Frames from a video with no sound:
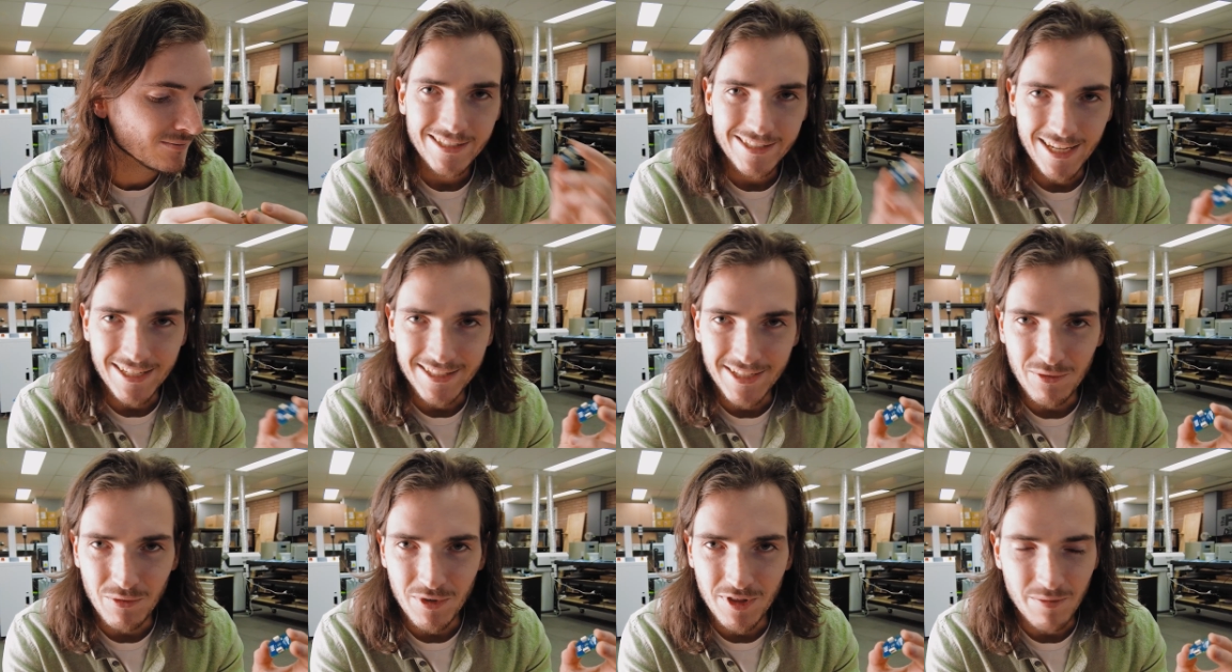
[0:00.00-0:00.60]

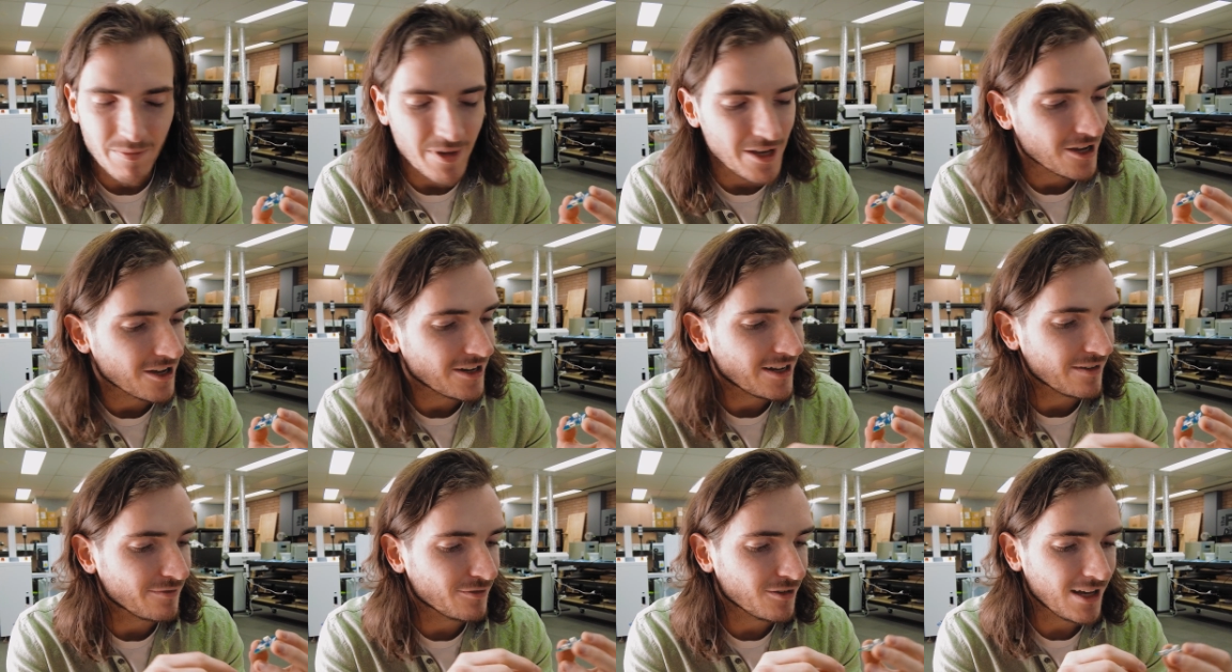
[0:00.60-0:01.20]
Tested with the
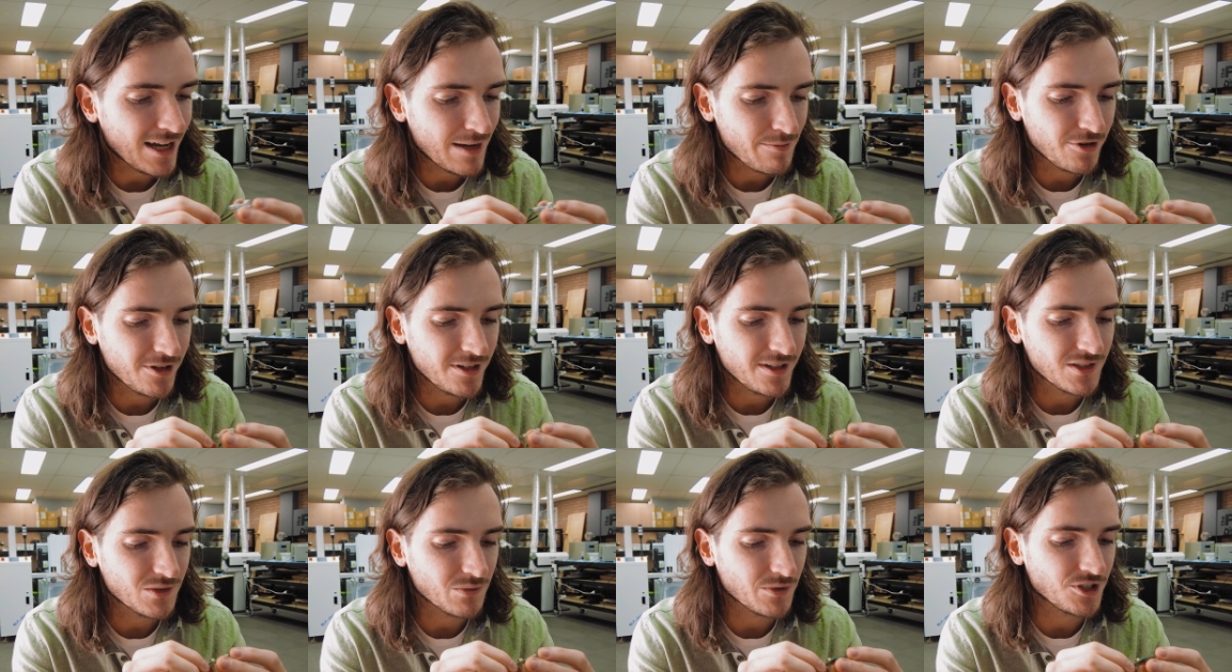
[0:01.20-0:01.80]
PiicoDev
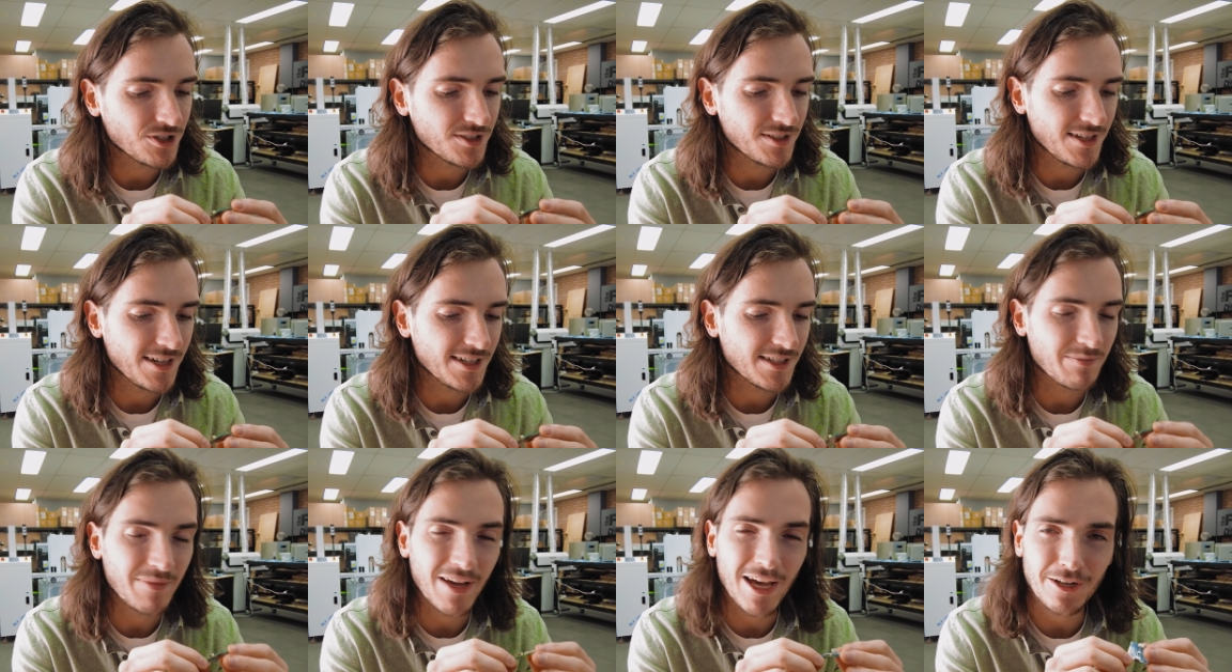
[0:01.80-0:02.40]
libraries, we just
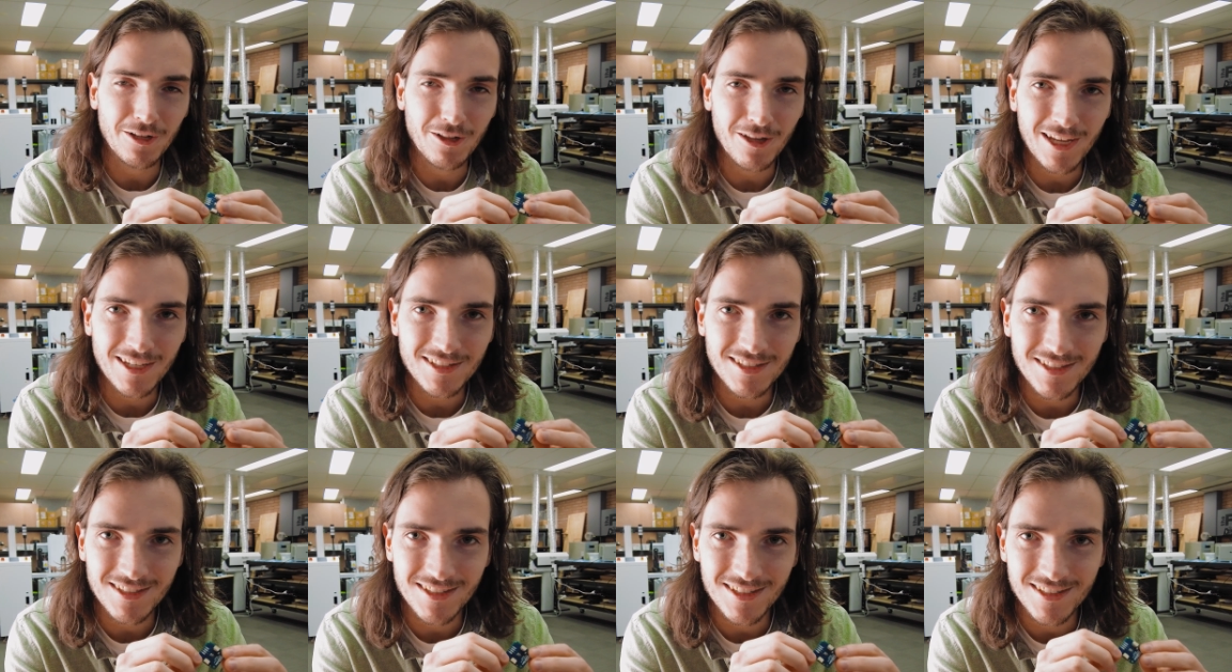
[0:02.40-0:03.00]
need to
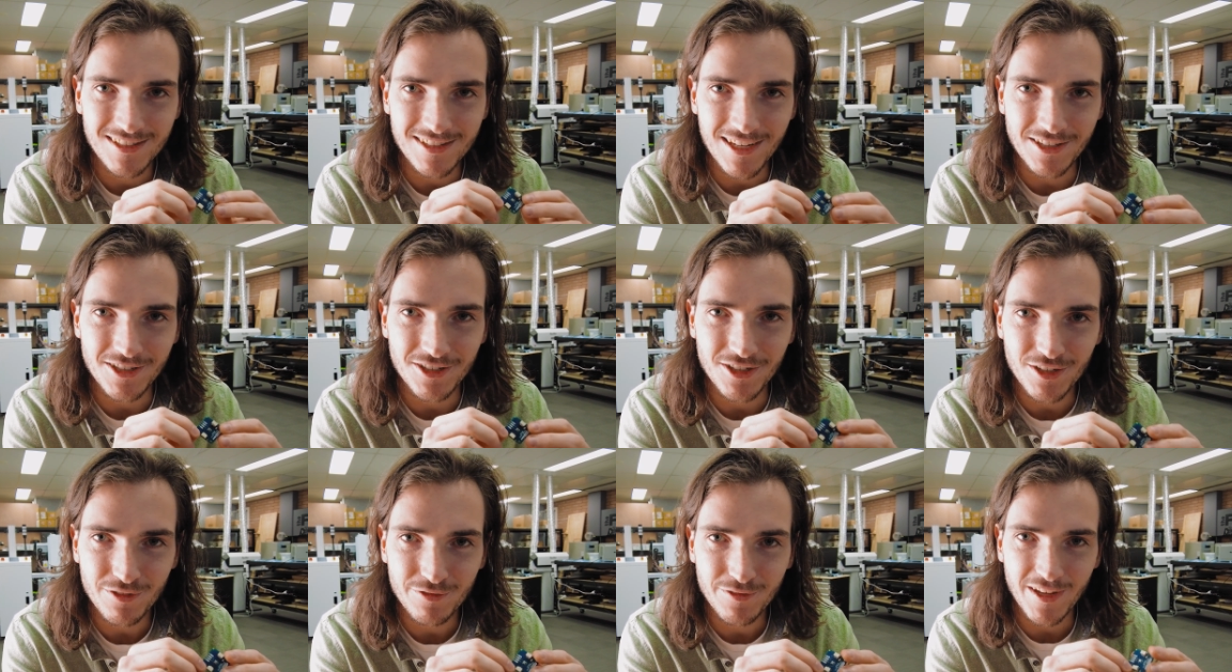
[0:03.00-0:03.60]
panelize it, send
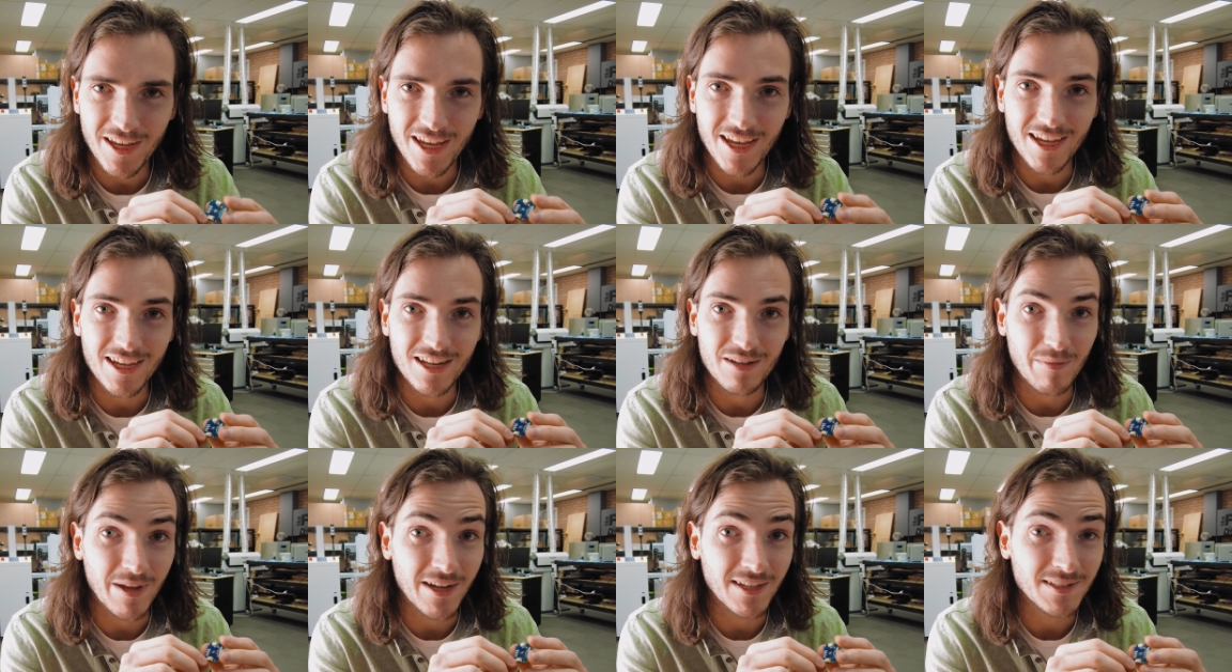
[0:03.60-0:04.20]
it off,
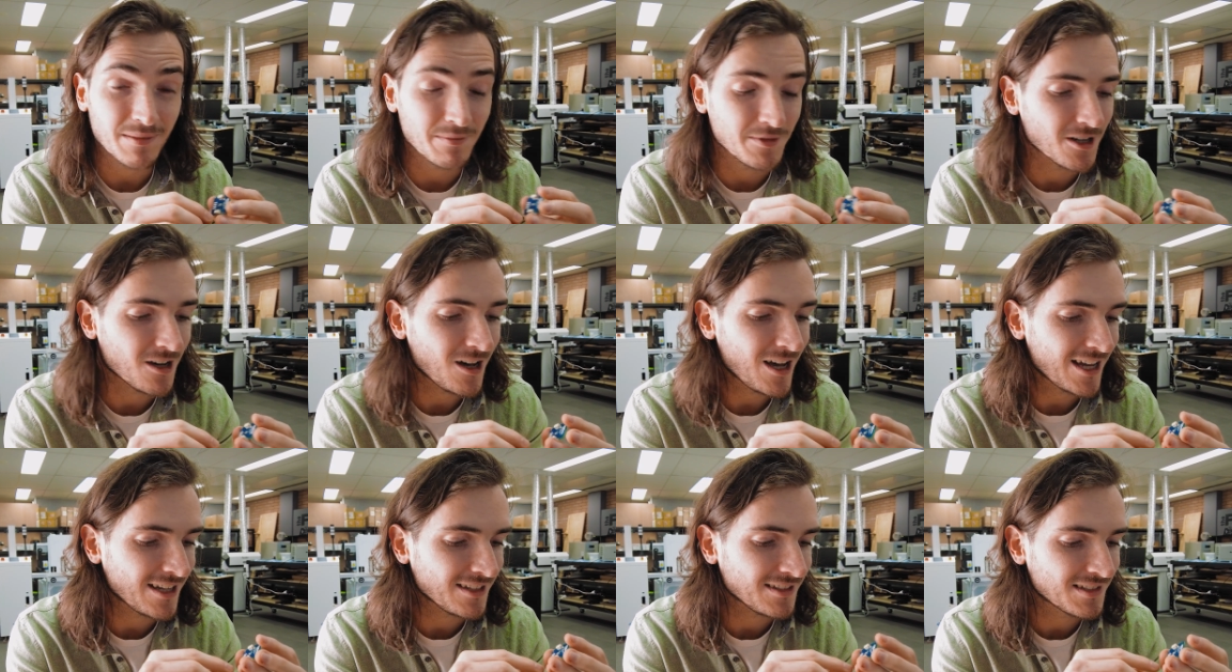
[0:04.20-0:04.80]
and make some
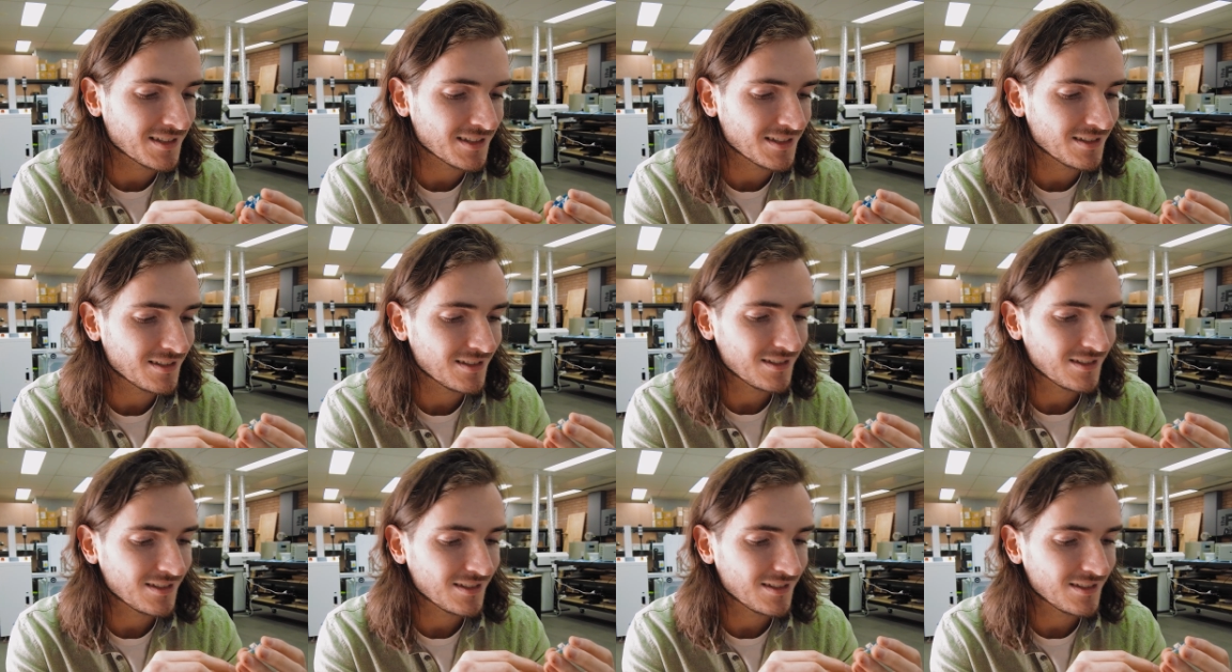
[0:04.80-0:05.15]
guides.